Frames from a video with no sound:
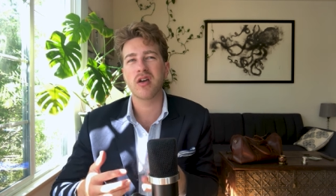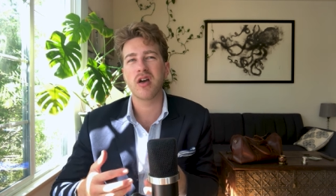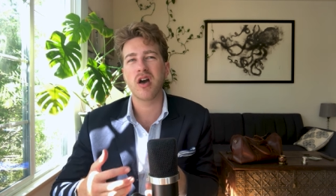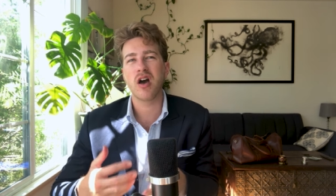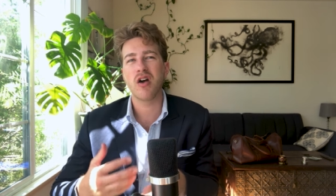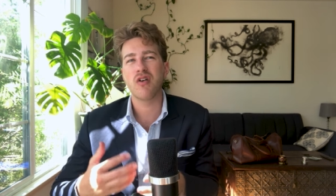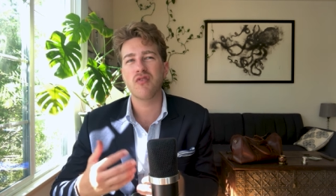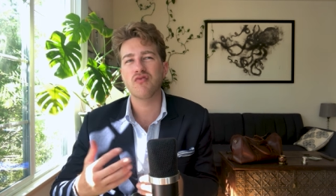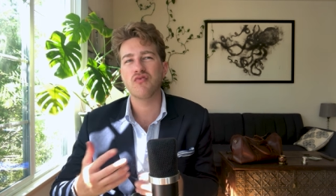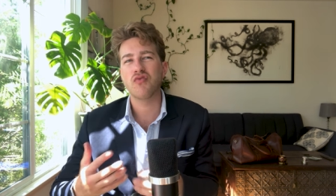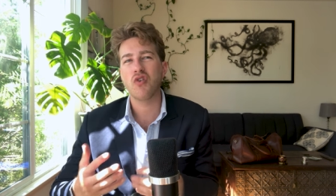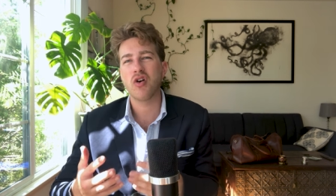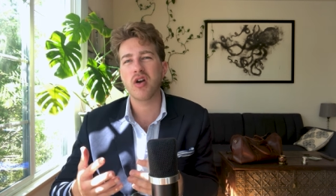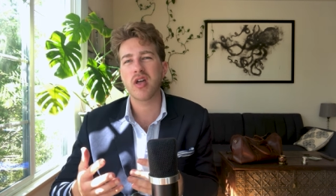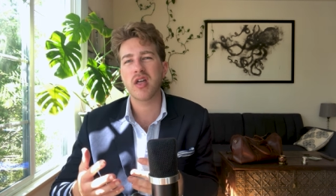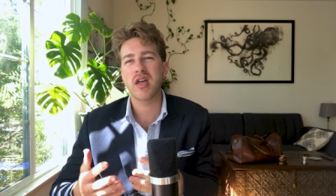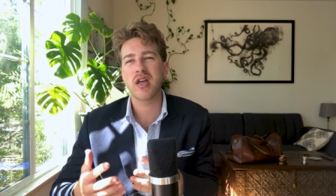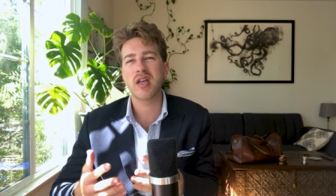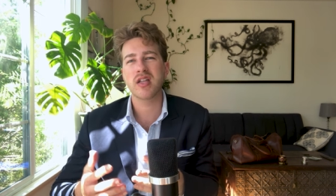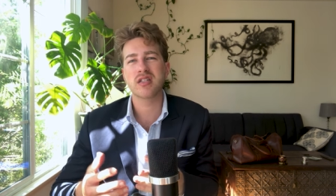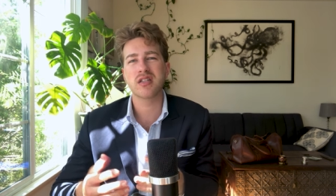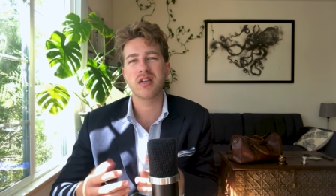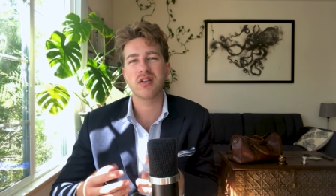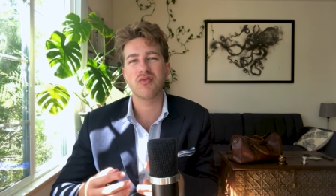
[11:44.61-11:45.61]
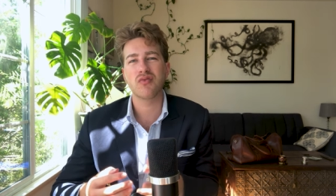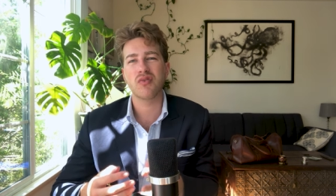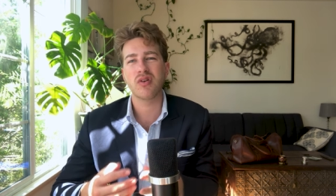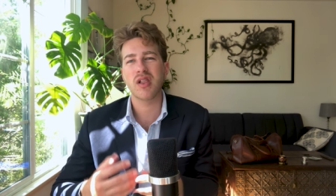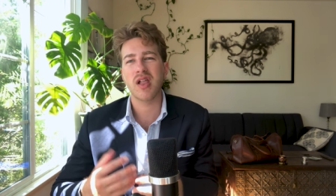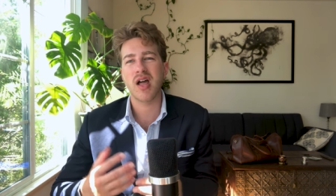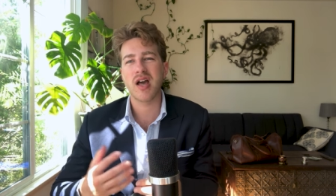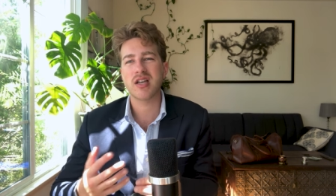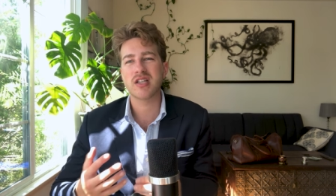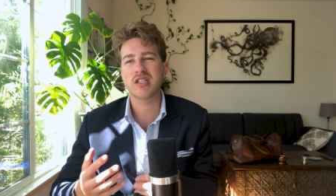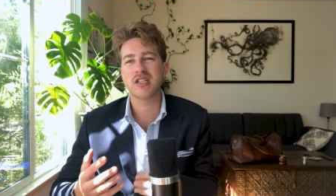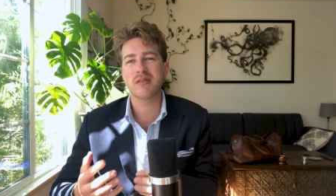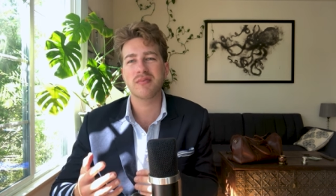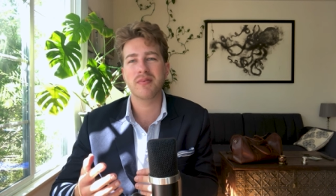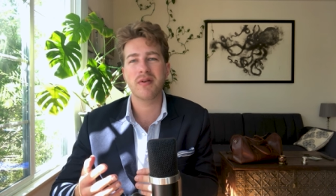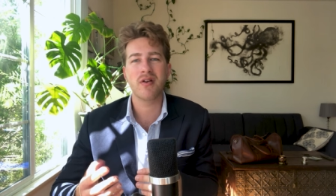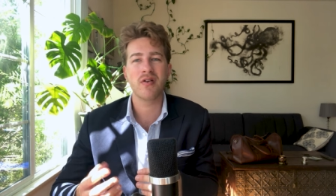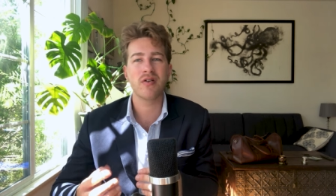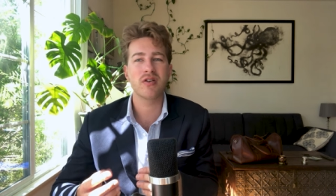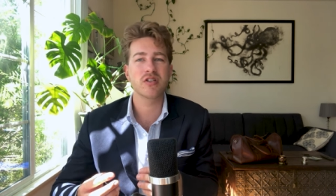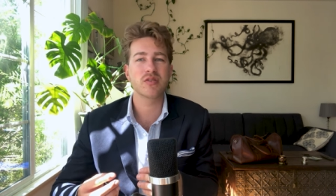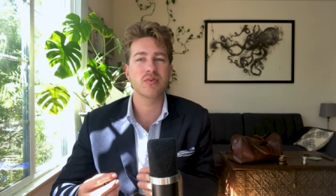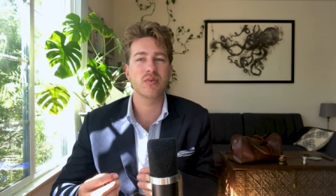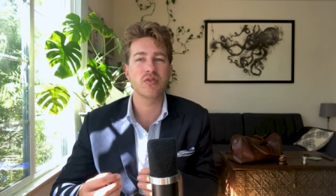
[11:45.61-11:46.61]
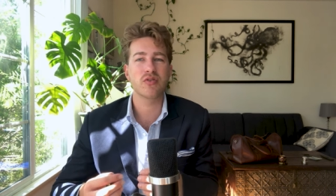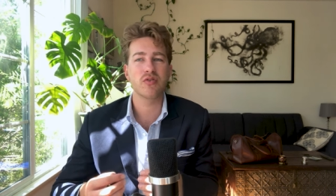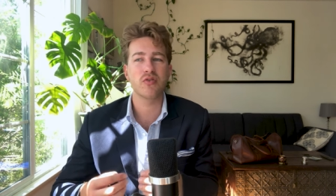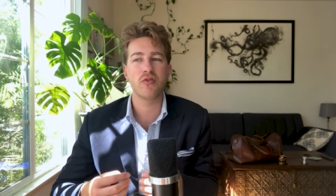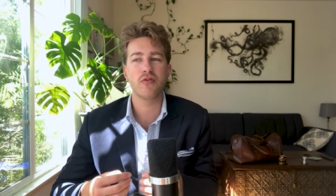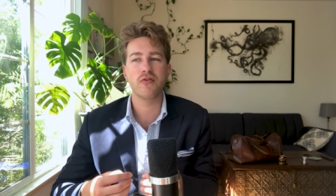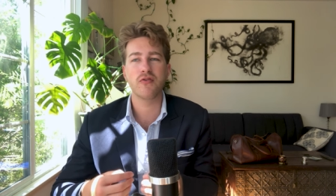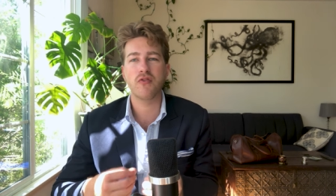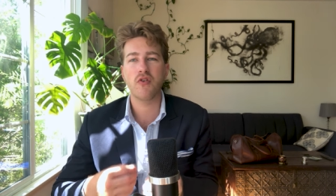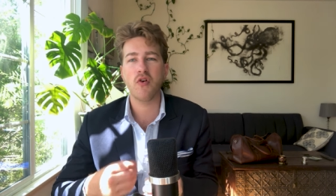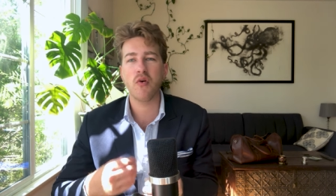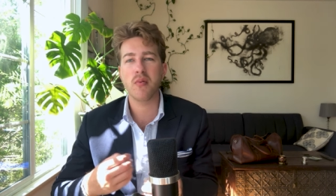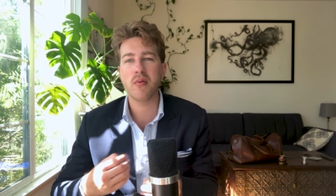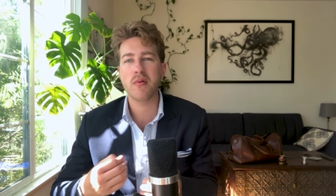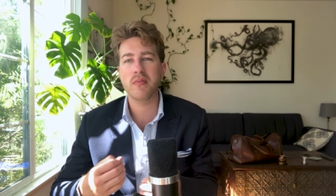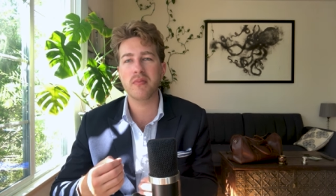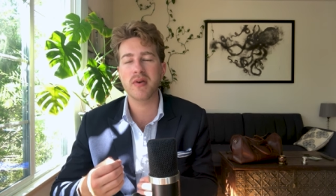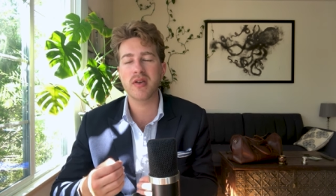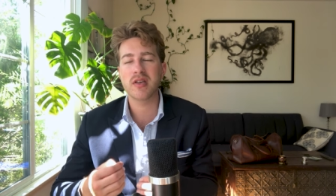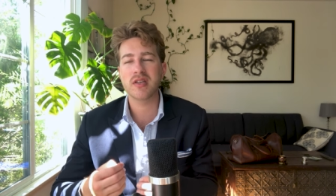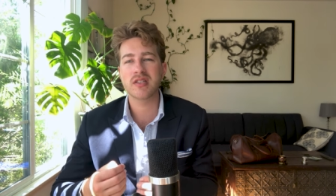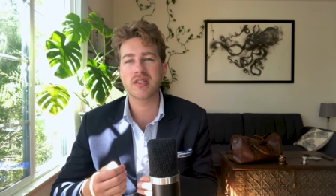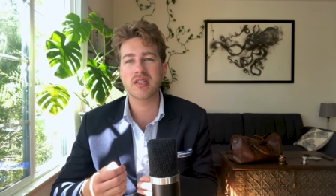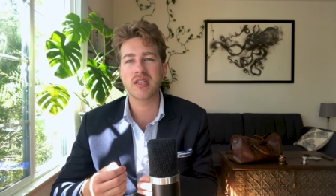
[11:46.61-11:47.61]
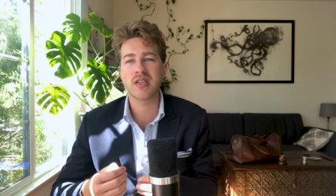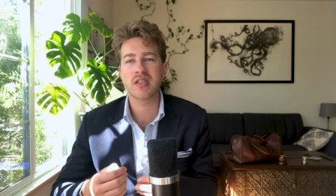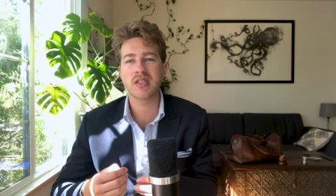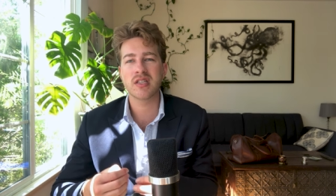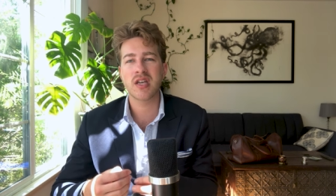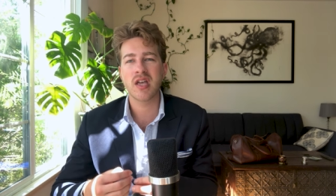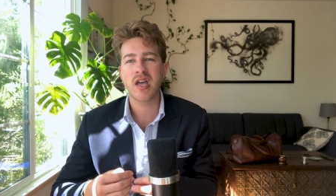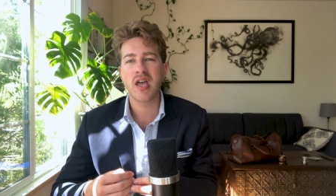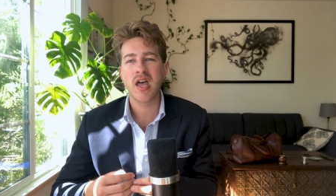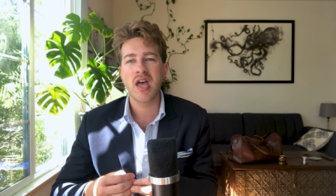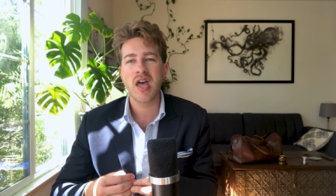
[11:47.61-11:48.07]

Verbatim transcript: a rugged and relaxed appearance with your formal pieces,